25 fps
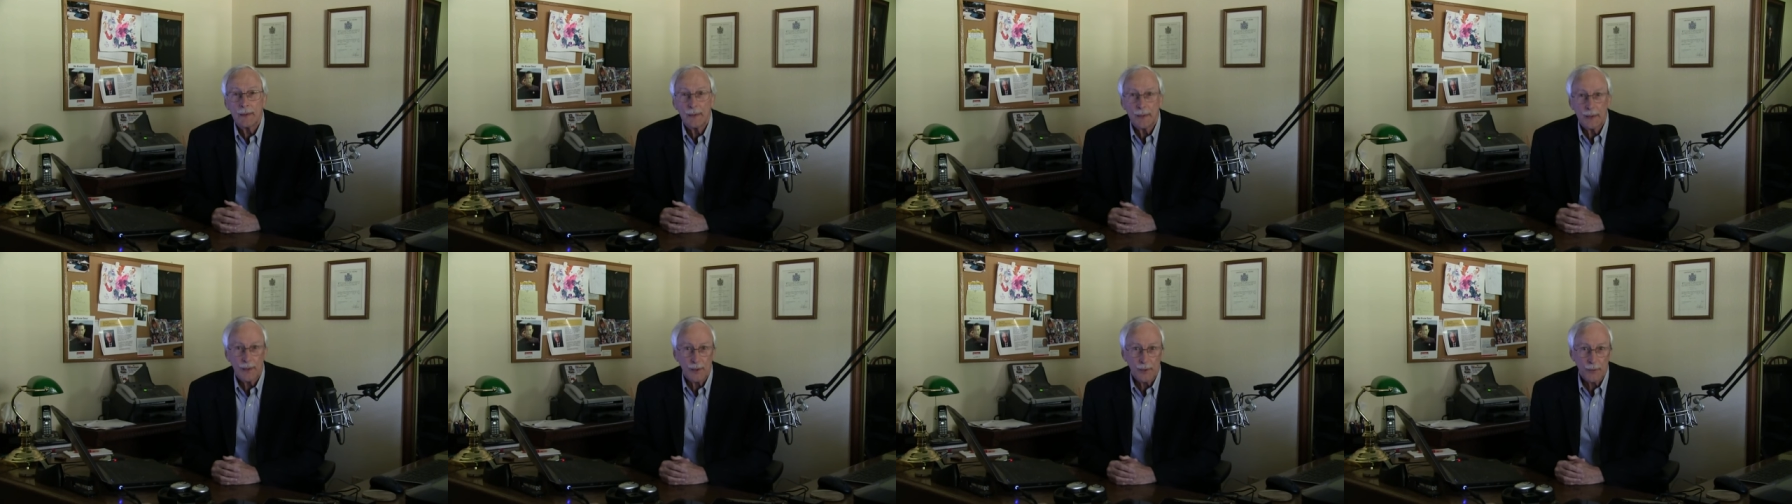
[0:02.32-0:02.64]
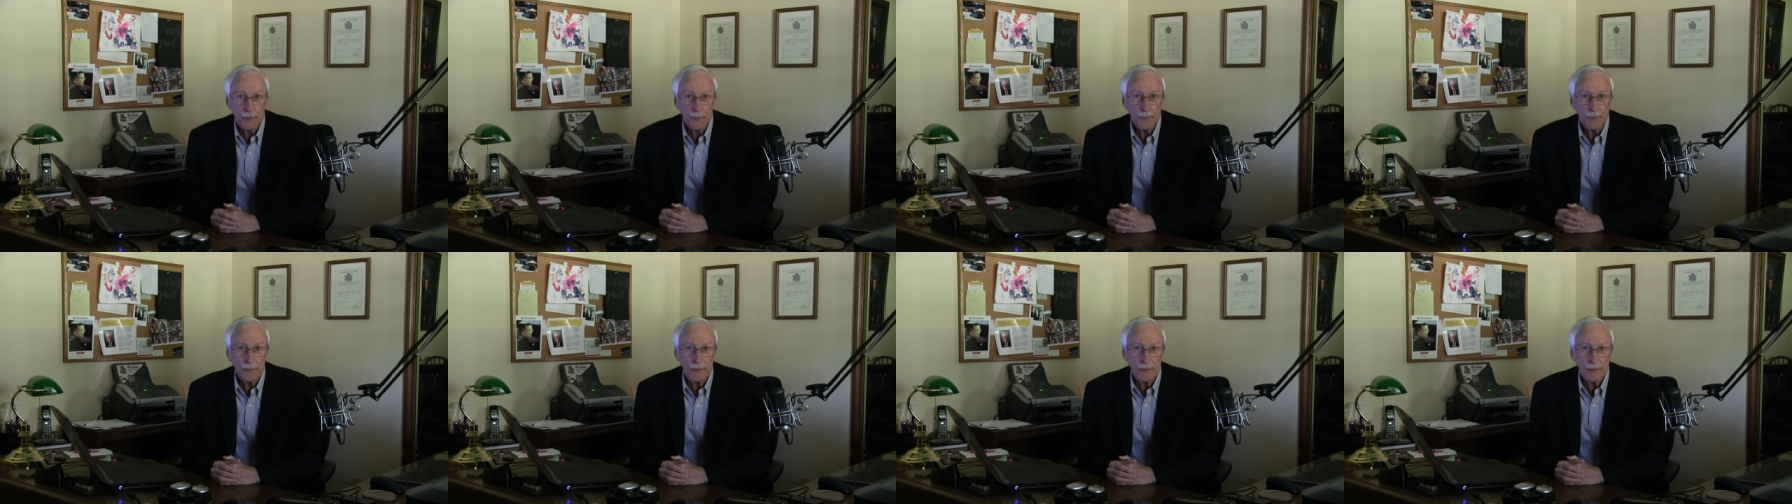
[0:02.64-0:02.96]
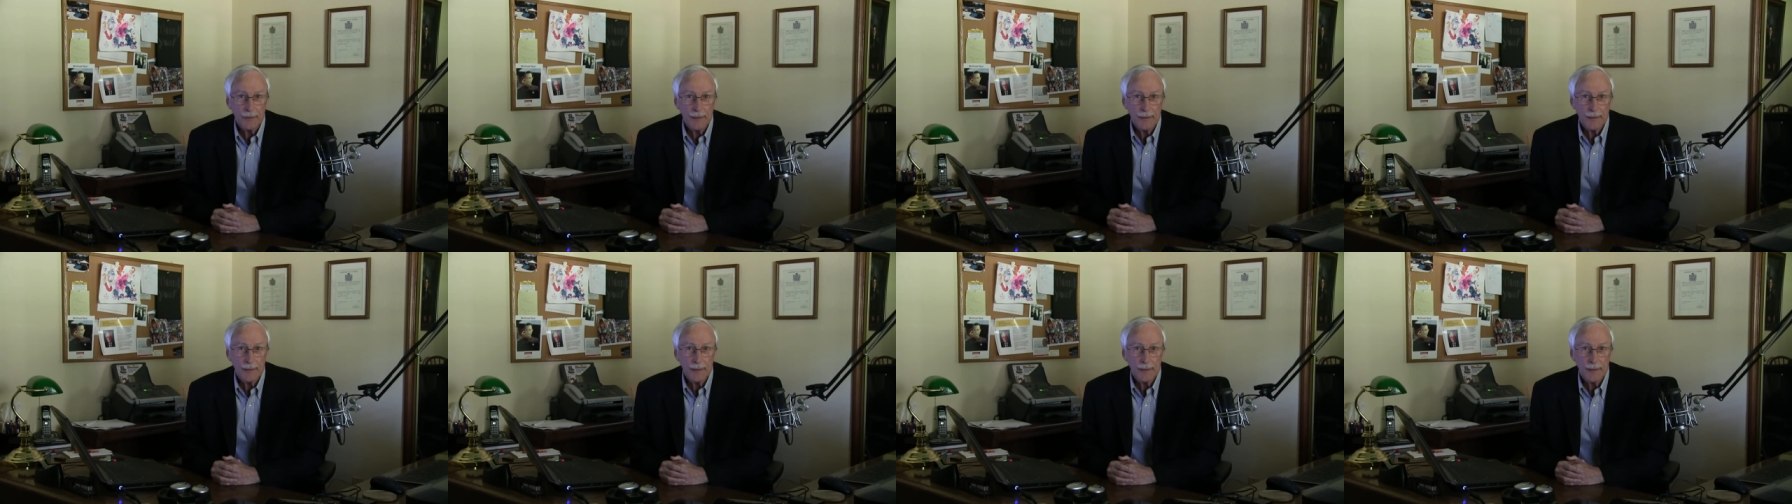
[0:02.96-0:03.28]
Hello,
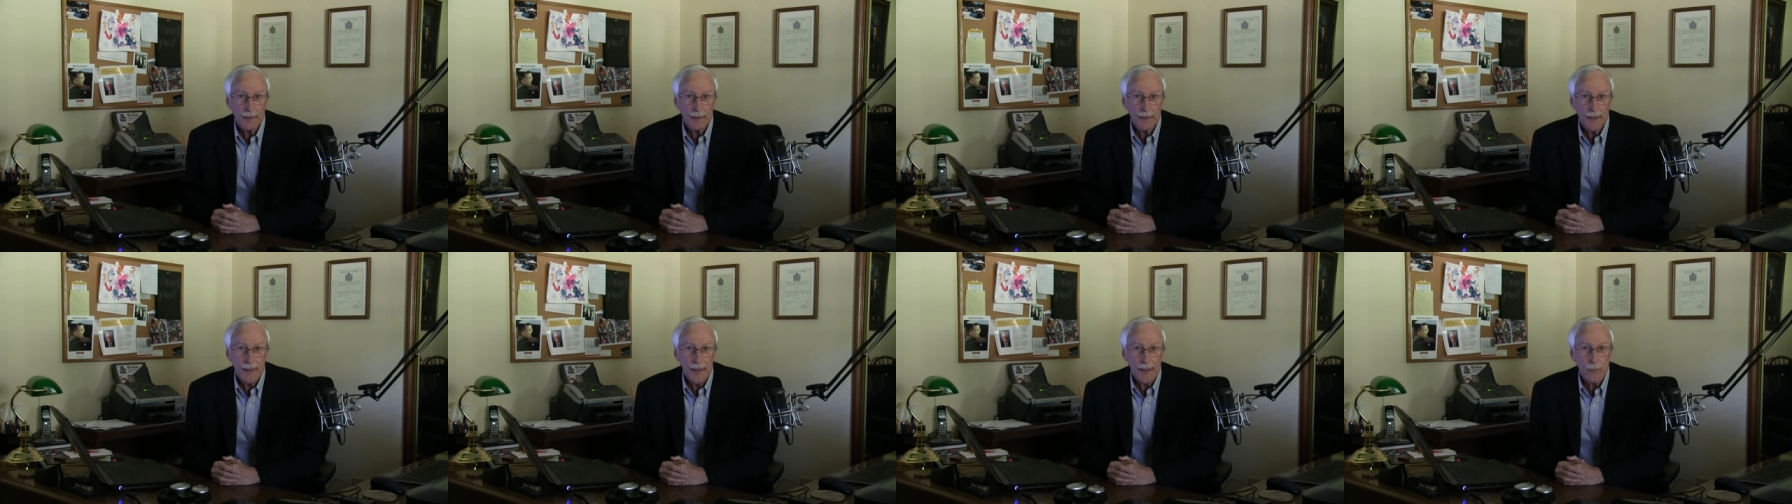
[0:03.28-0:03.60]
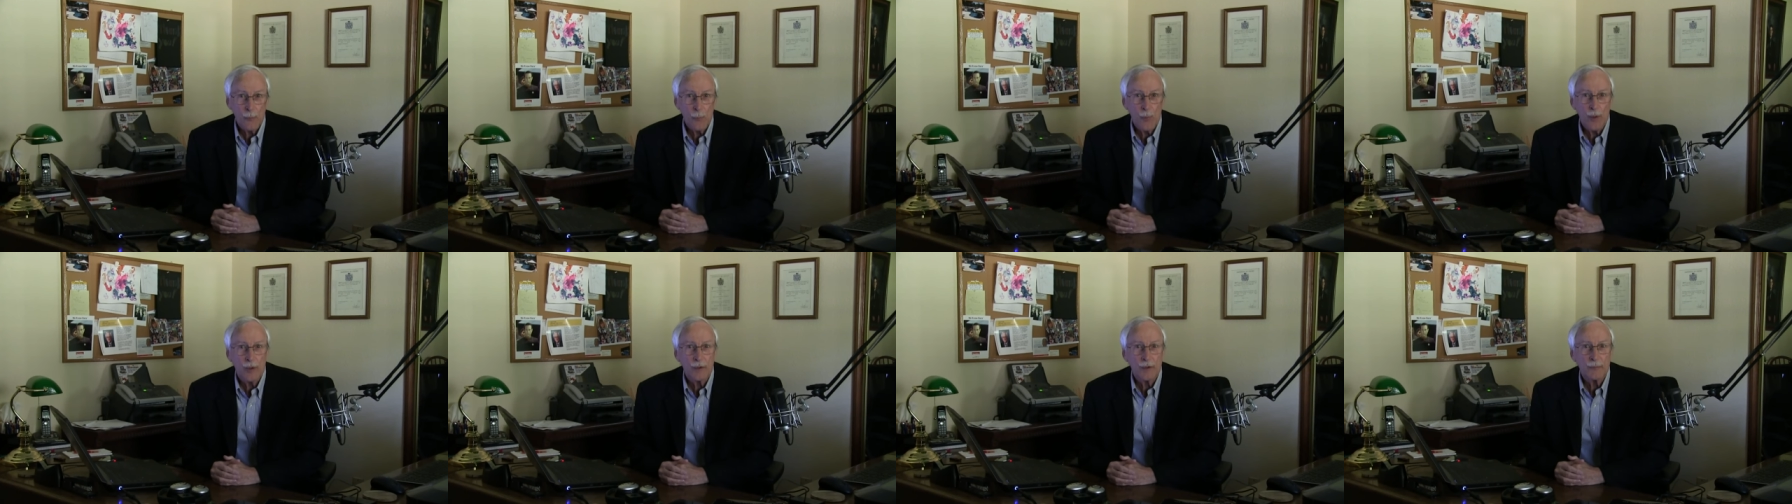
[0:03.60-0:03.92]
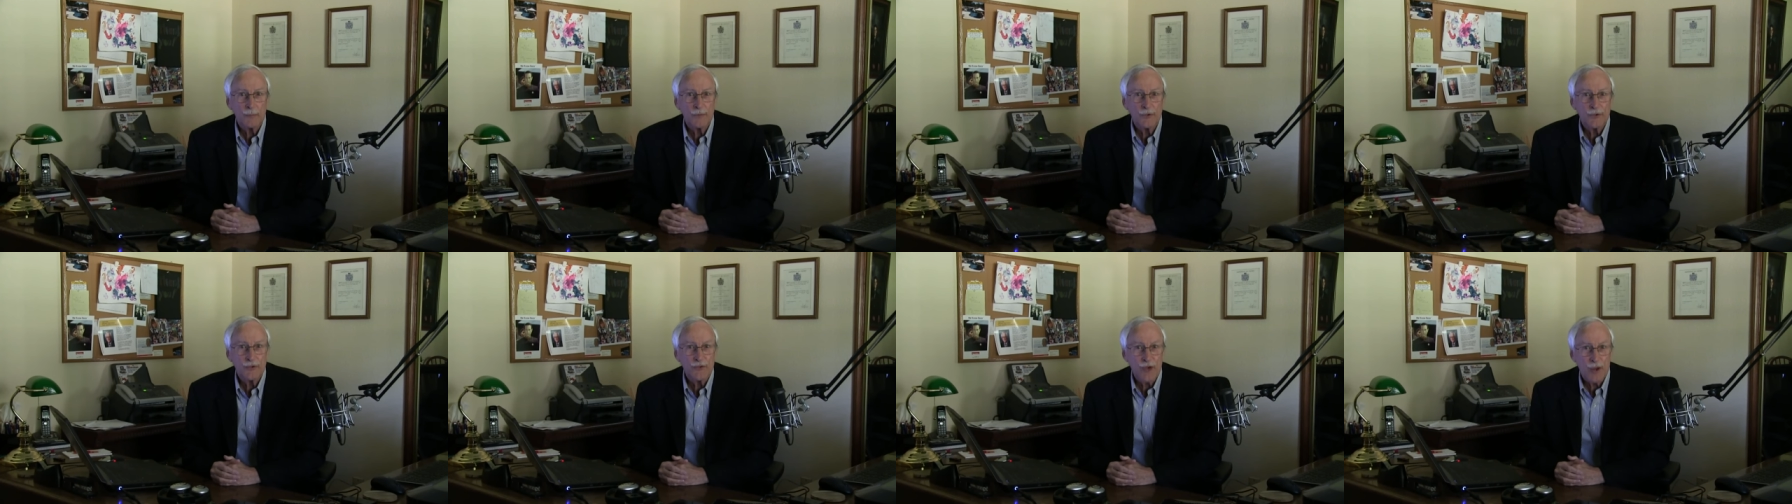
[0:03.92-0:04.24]
and
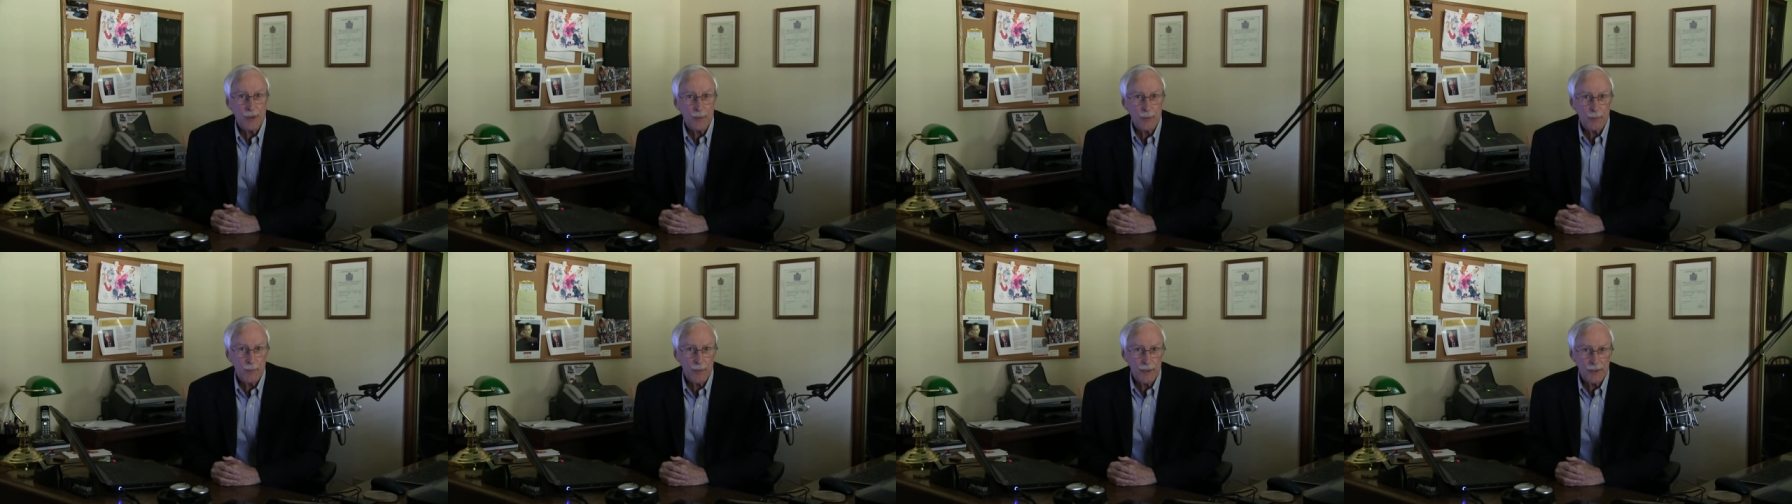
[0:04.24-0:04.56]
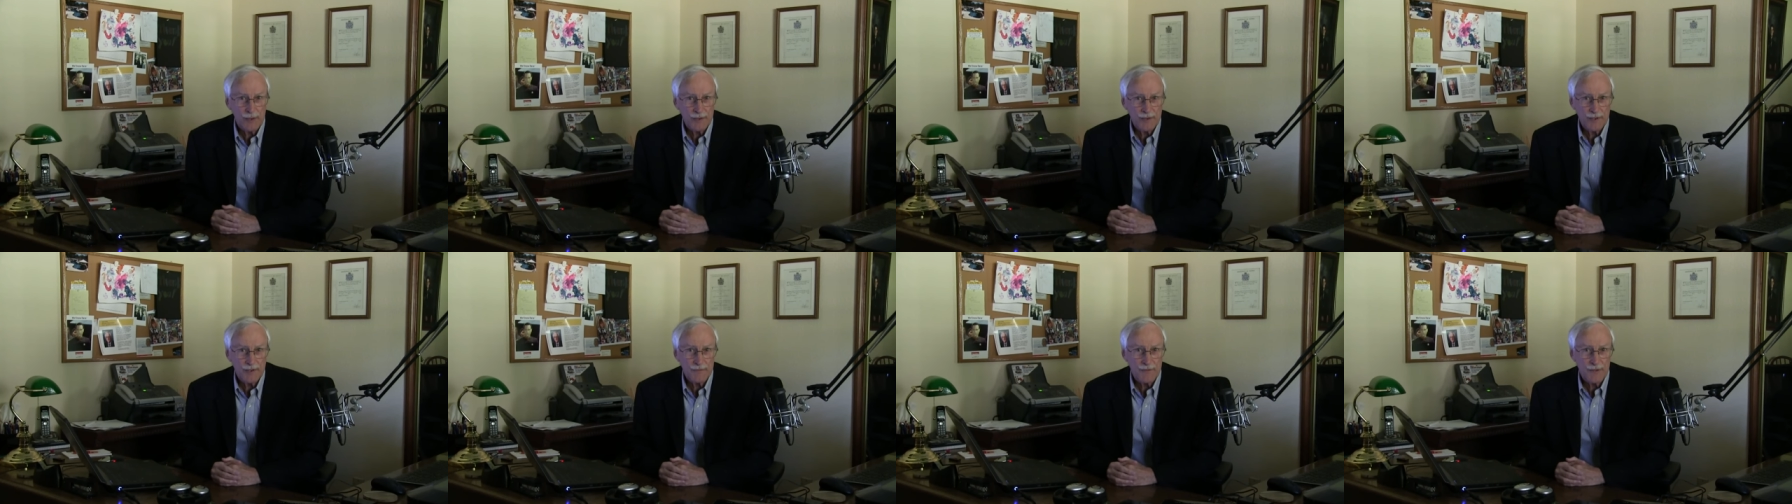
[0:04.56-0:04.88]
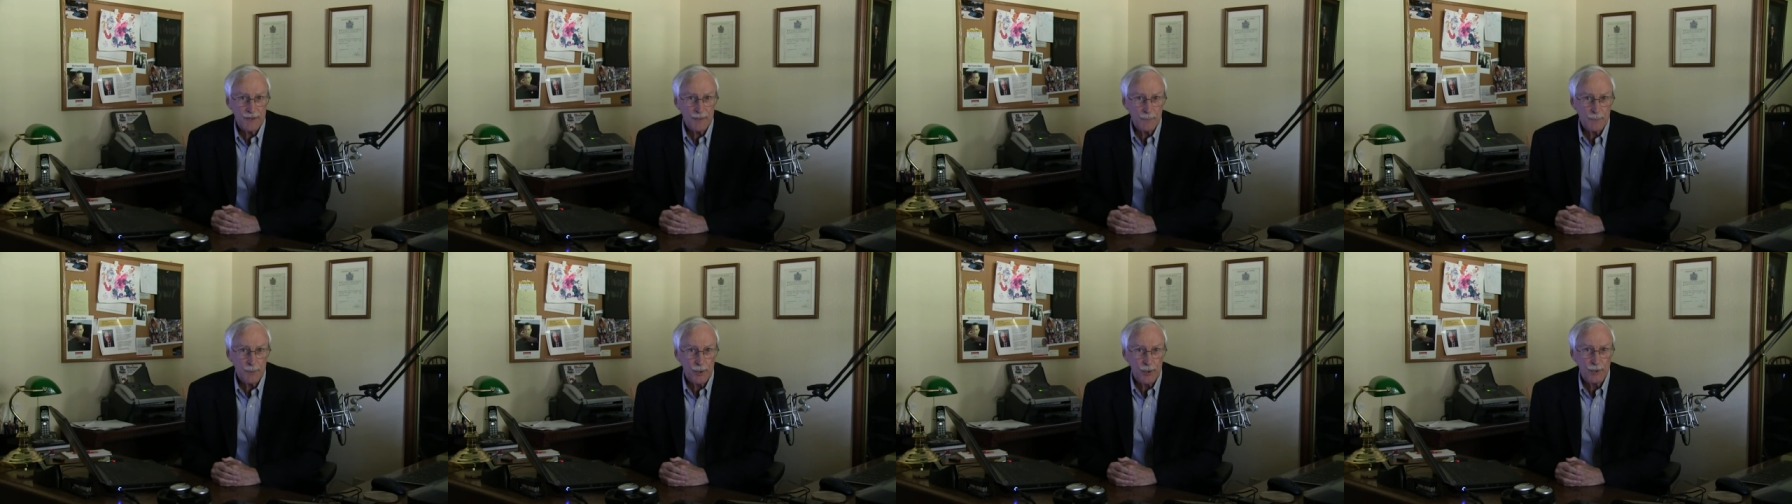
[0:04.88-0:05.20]
welcome to General
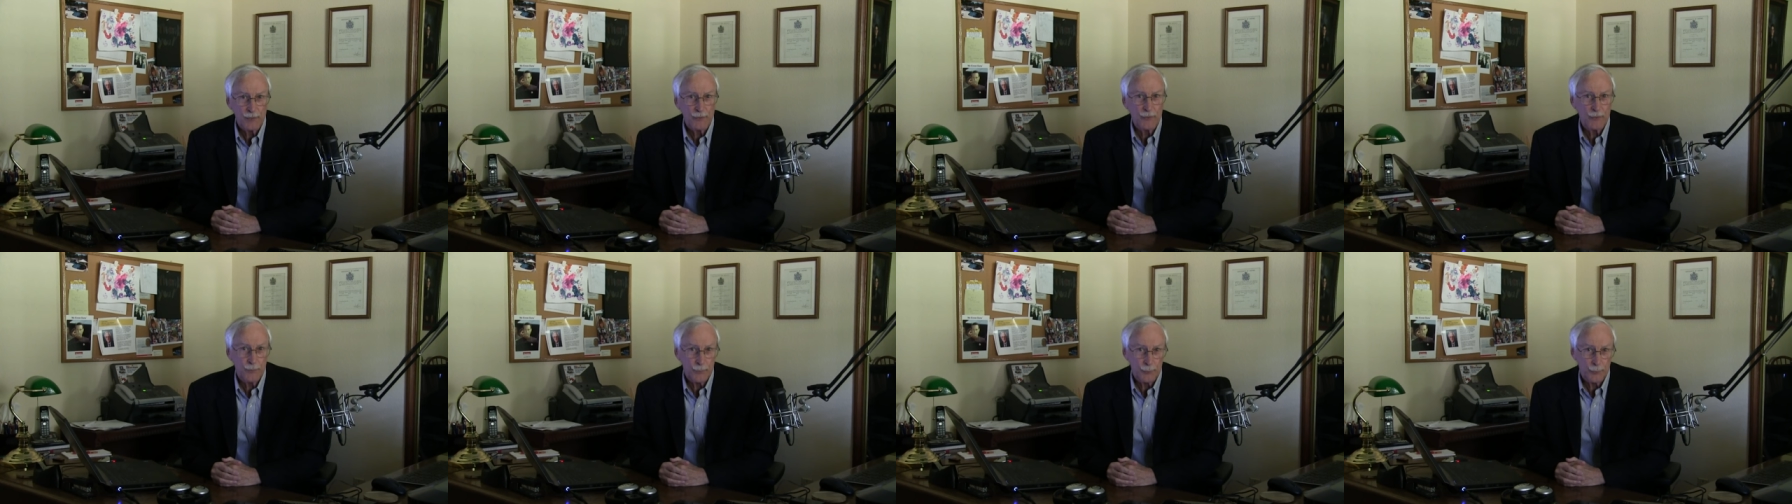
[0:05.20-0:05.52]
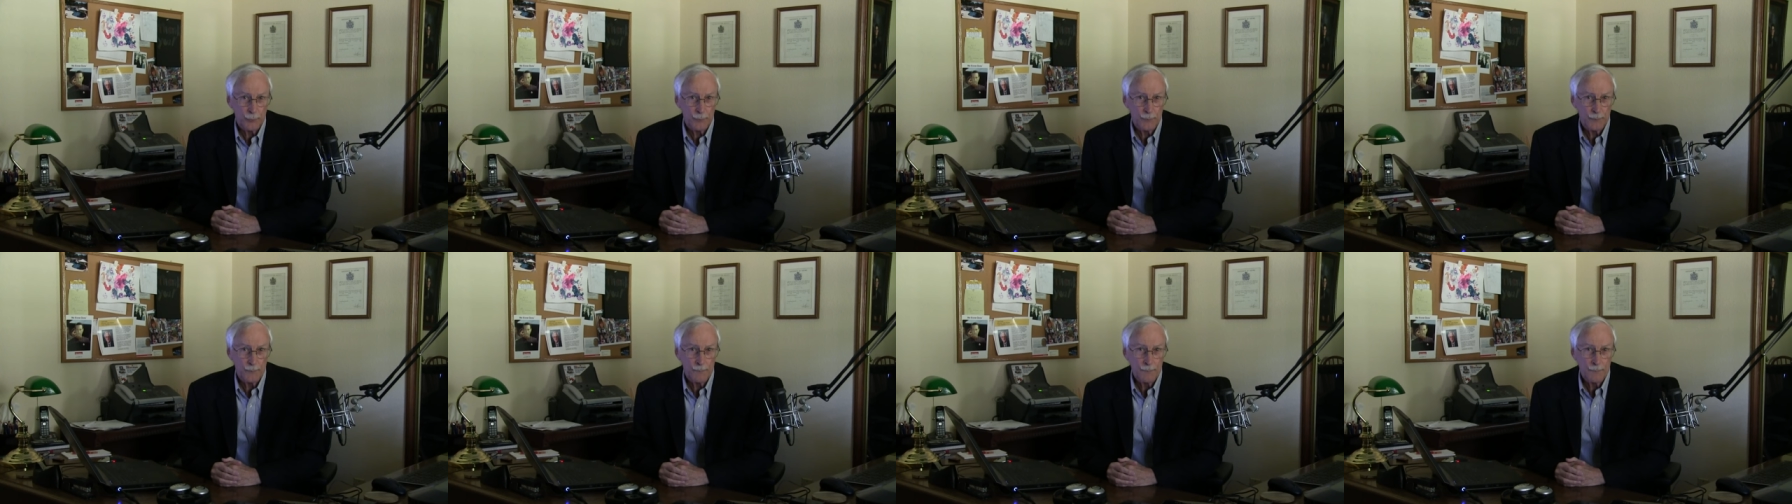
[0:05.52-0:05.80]
Relativity Part two.